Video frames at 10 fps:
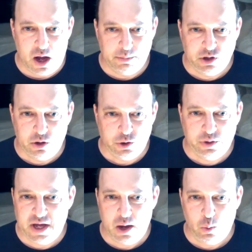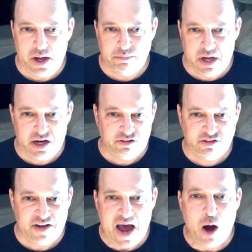um, you know, you can't wait
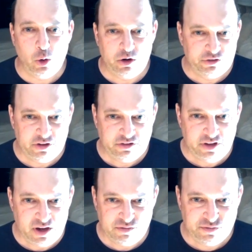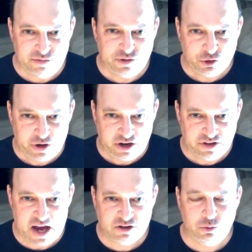minutes to hours to see if if your
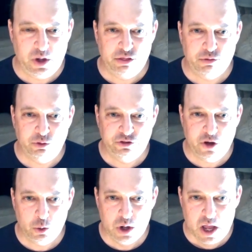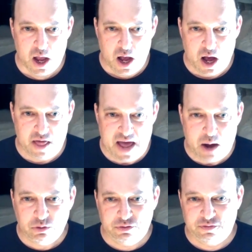transaction went through. So uh,
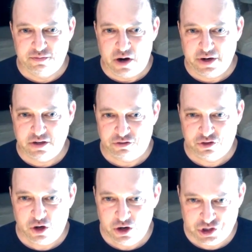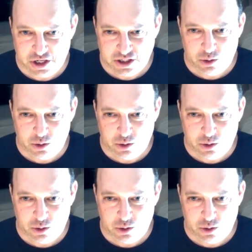that was very discouraging.